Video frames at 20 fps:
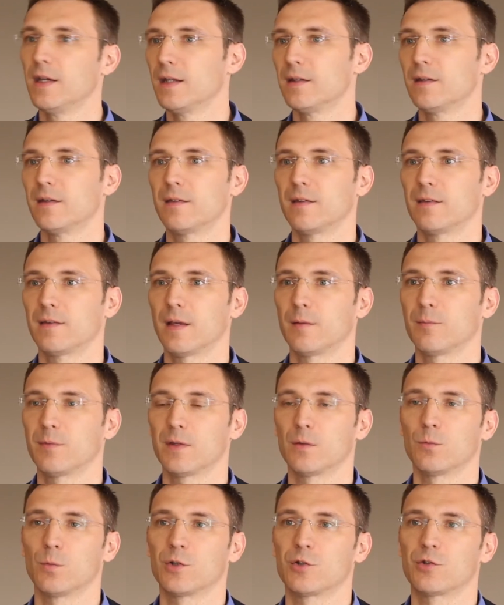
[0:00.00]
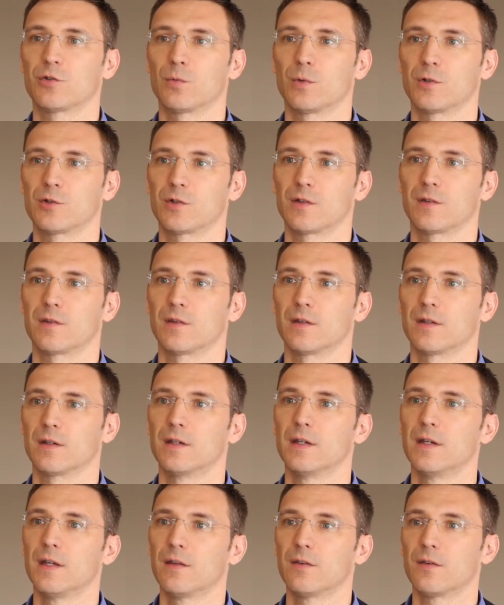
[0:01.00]
this is something which is
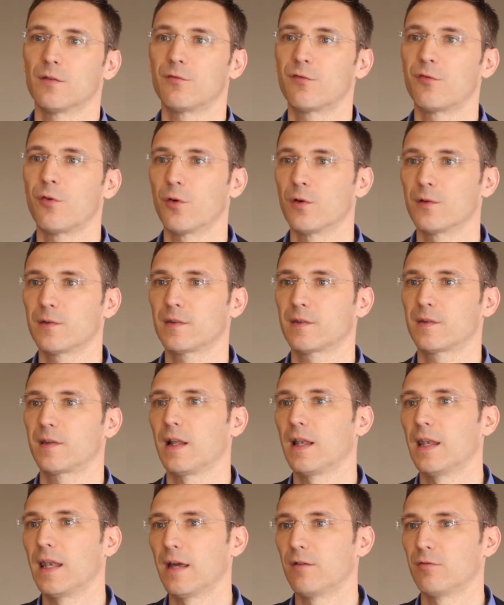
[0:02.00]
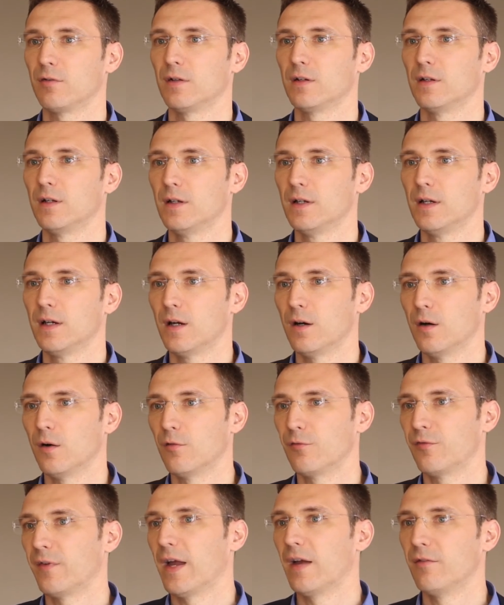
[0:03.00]
the first level
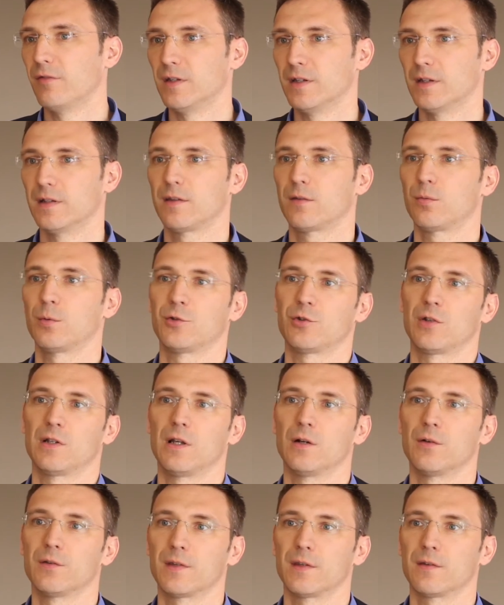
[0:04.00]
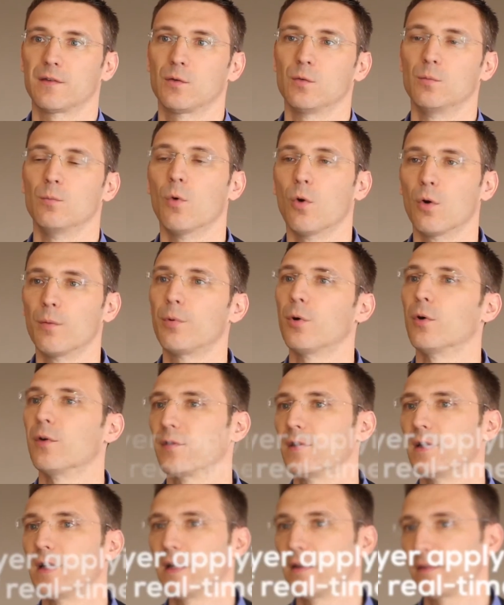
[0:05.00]
of evidence which allows us to more
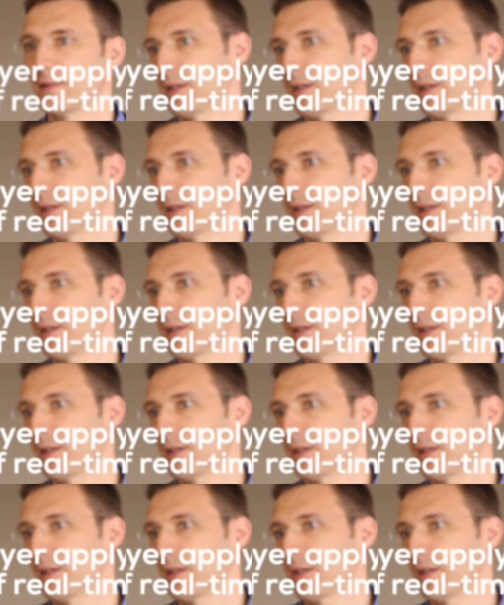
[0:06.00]
personalize